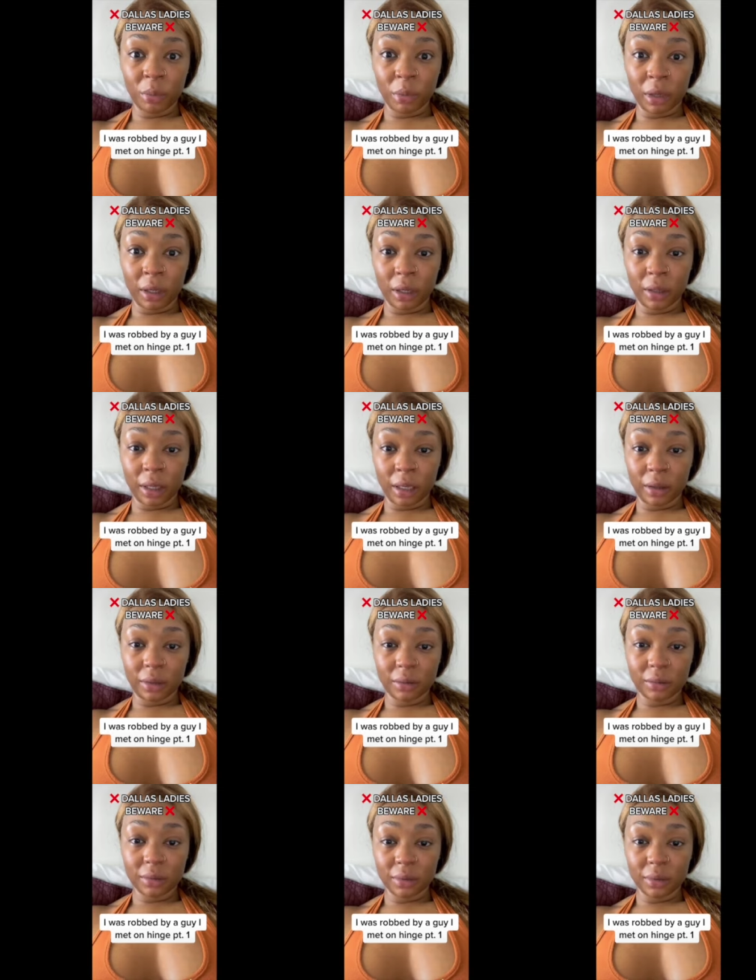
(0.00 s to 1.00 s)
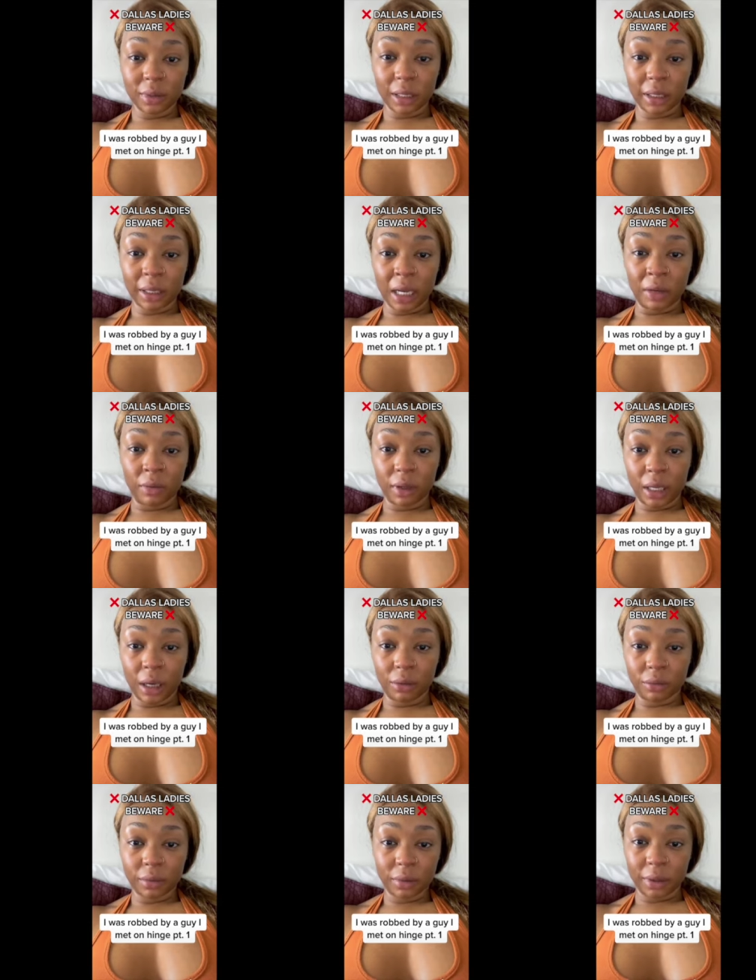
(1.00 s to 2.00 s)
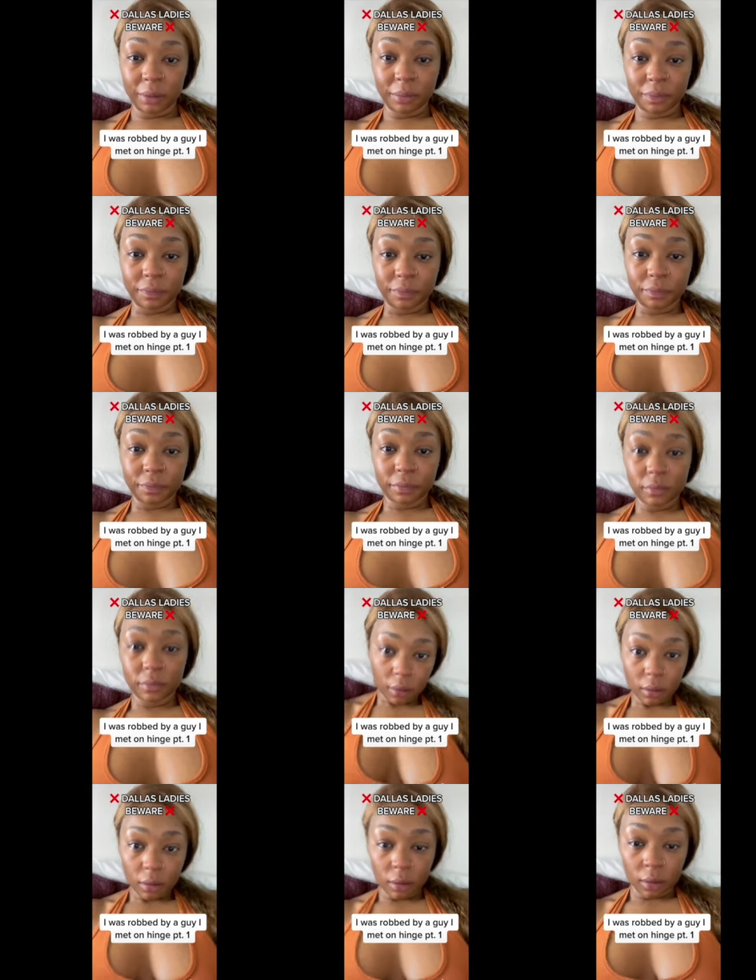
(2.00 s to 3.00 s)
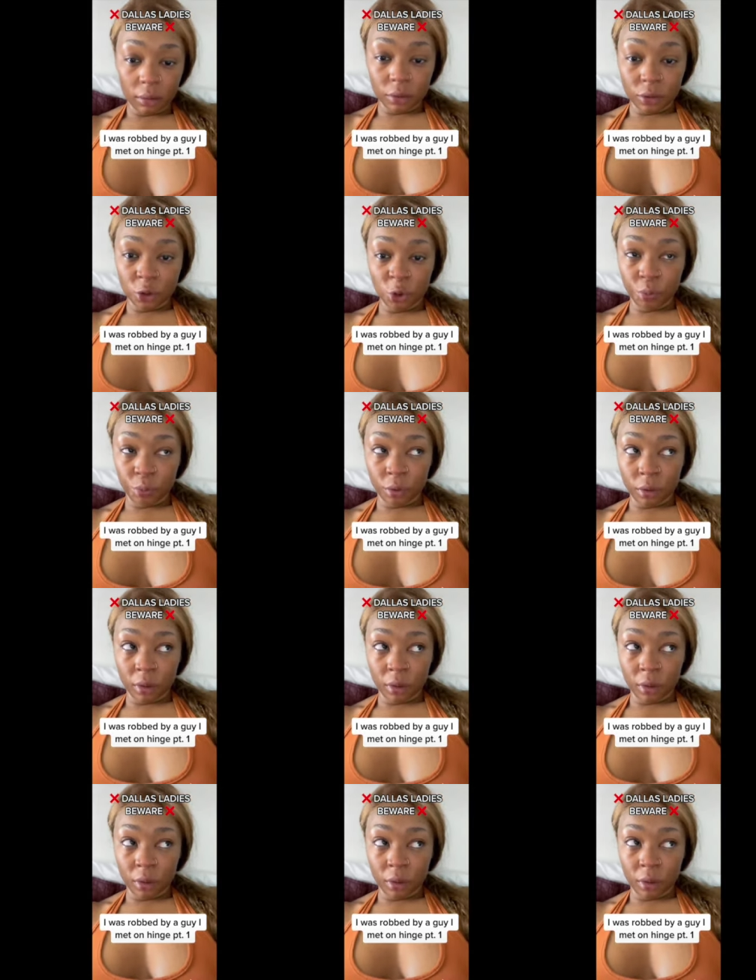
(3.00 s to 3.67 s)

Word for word: Meaning that I can't even count them. It was super